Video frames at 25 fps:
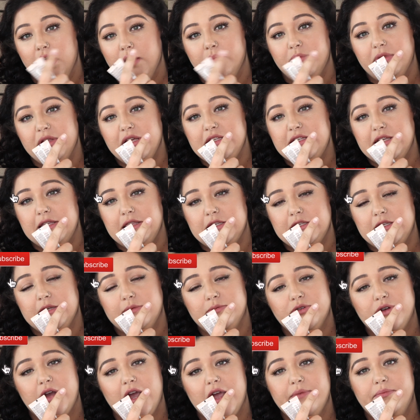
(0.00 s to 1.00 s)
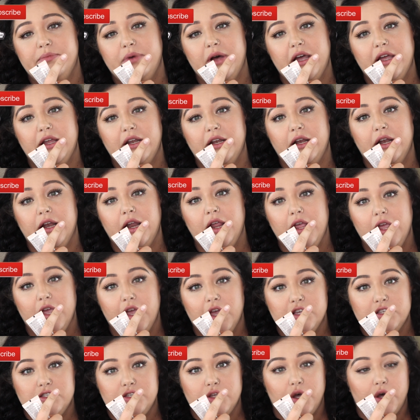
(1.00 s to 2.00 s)
Please hit the subscribe button
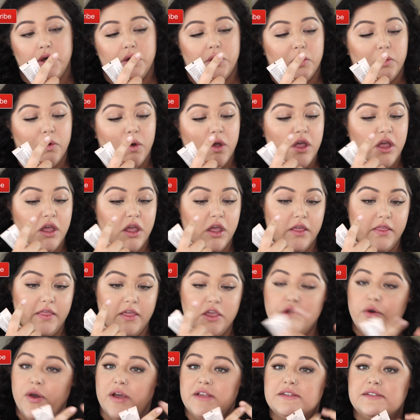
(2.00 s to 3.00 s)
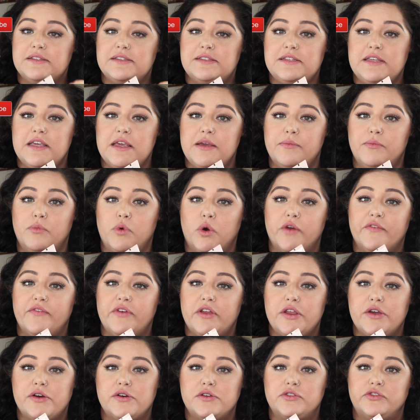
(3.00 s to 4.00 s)
so that you guys can see more
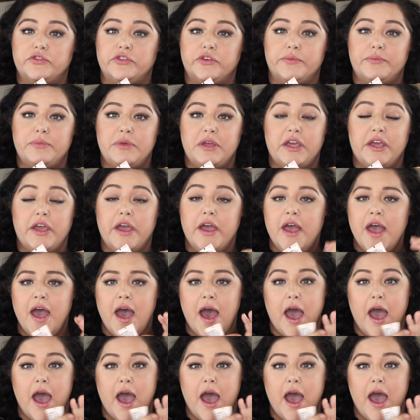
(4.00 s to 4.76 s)
videos from me.